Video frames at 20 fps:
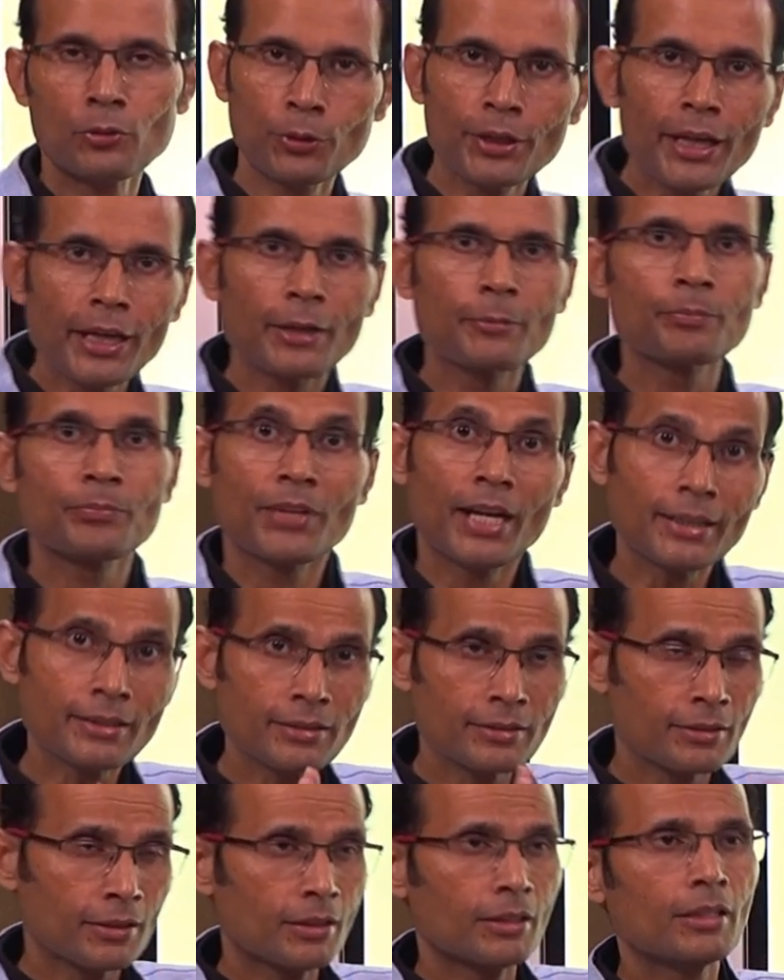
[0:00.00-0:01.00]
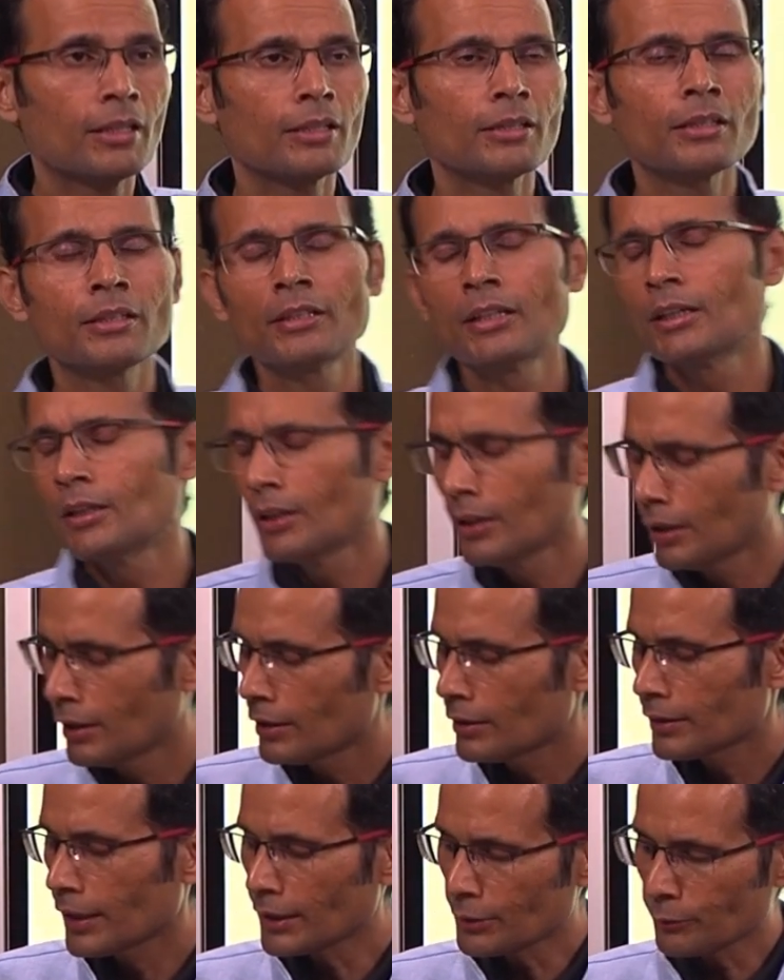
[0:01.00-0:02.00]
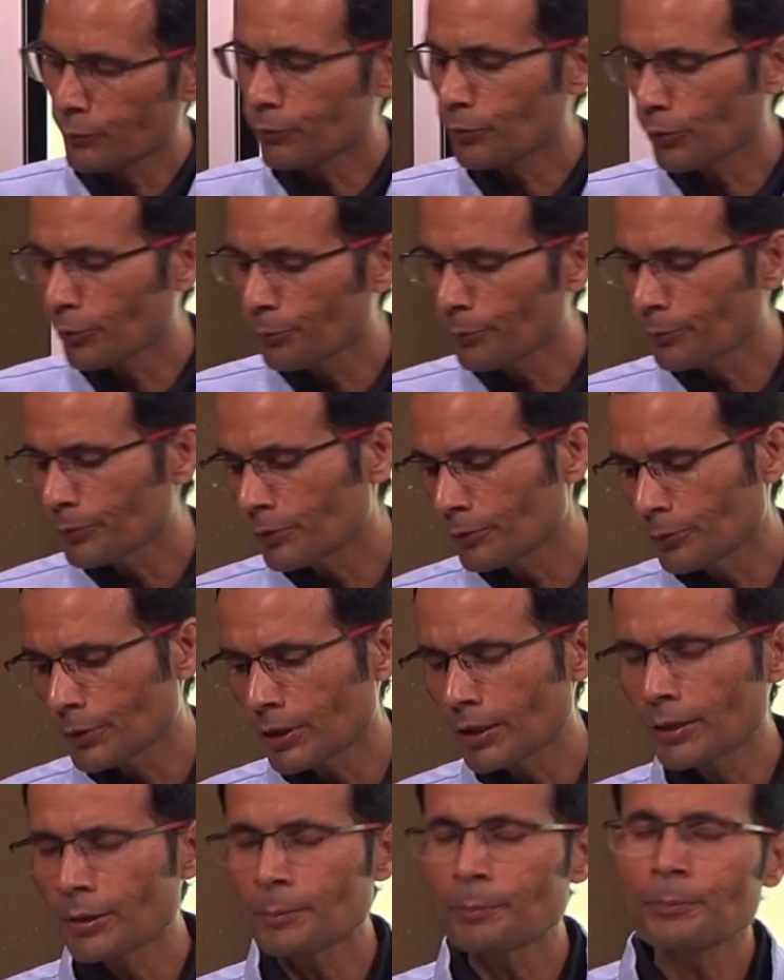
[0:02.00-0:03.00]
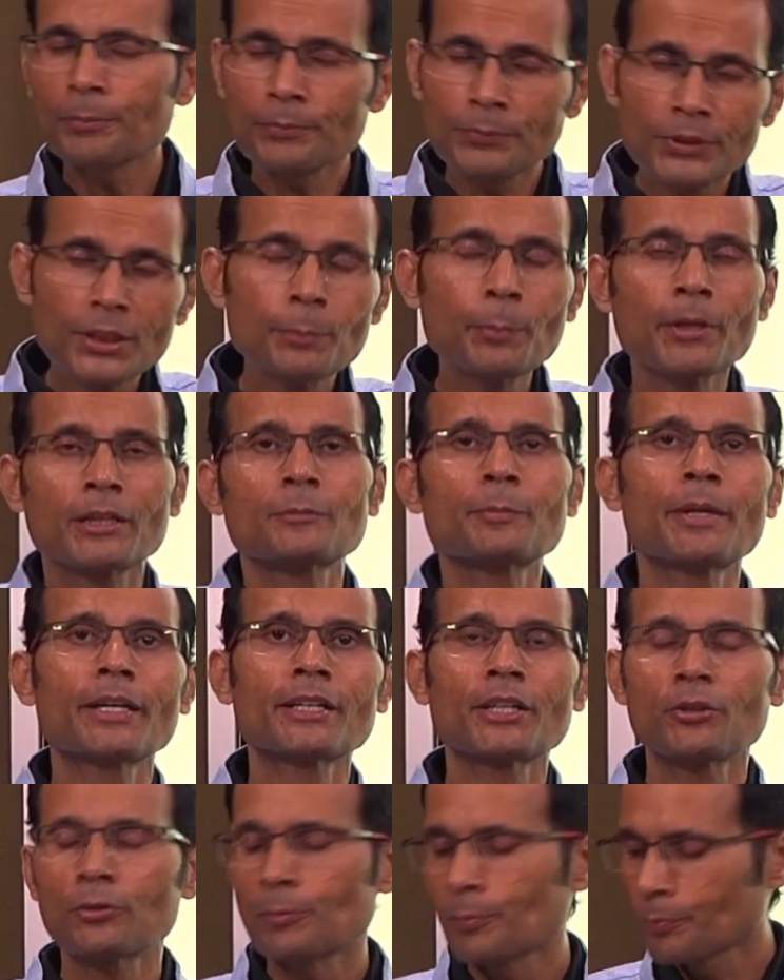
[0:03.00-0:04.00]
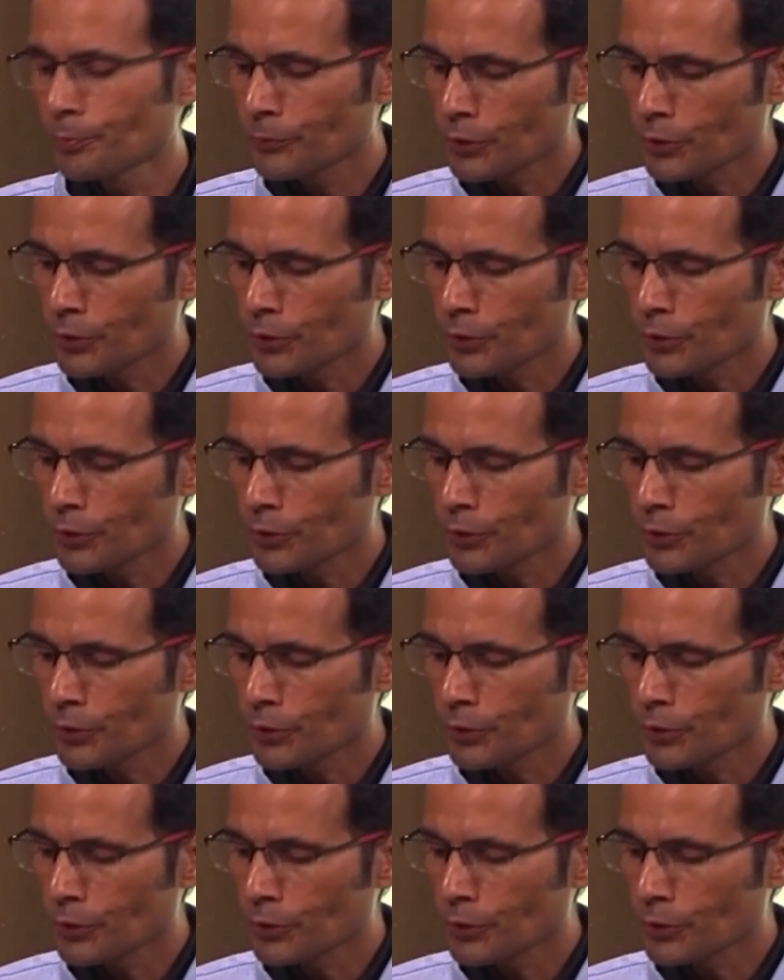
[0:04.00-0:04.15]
Okay, that's from the perspective.